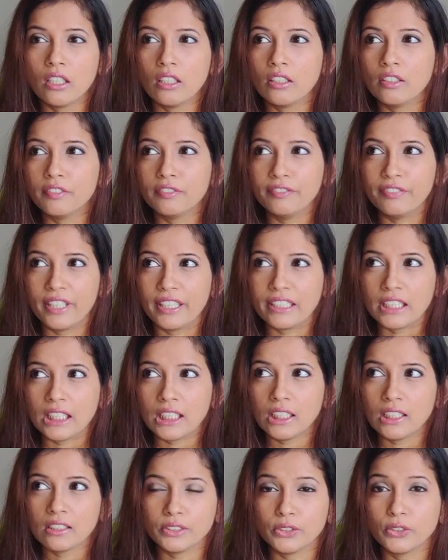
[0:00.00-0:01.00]
a
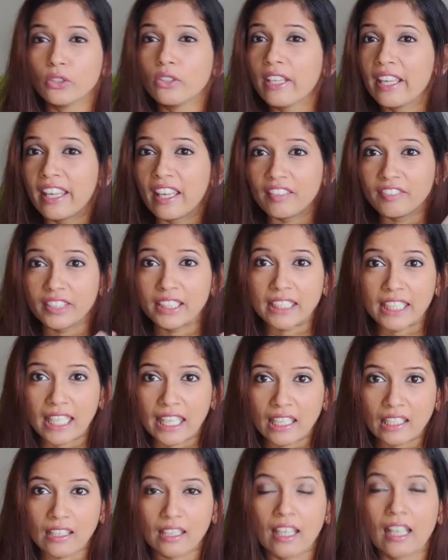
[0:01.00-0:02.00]
very, you know, heavy
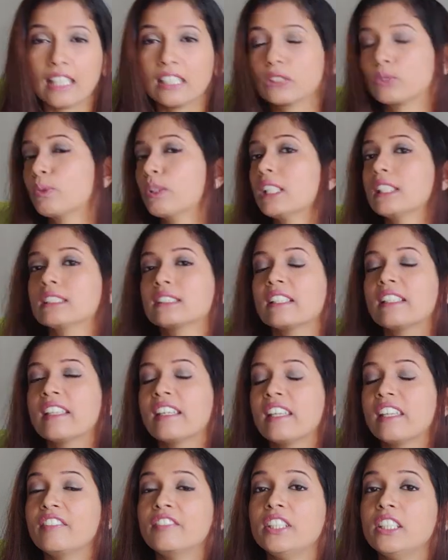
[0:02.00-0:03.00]
neck as well as a
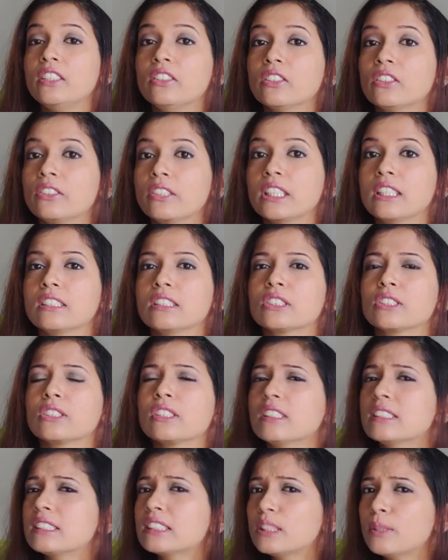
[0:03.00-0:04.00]
heavy earrings. A